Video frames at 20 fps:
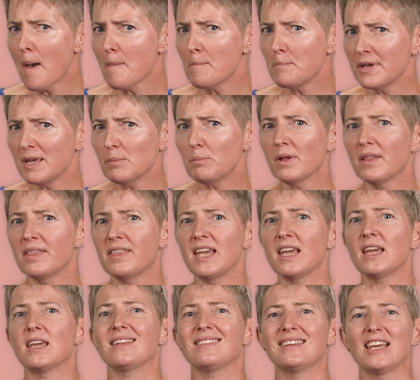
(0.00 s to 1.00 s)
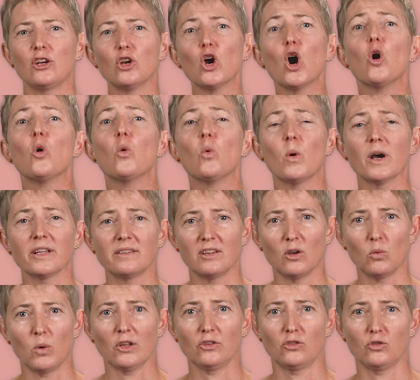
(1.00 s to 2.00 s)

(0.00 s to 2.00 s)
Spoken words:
people think they know what they want